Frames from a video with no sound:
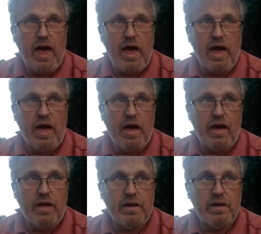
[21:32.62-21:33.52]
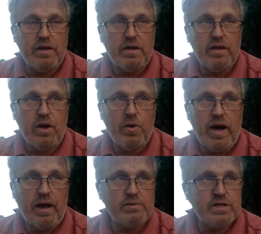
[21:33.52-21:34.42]
And,
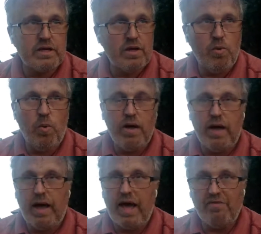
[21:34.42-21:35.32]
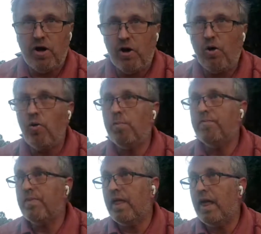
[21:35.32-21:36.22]
I was like, you know what? I have a home,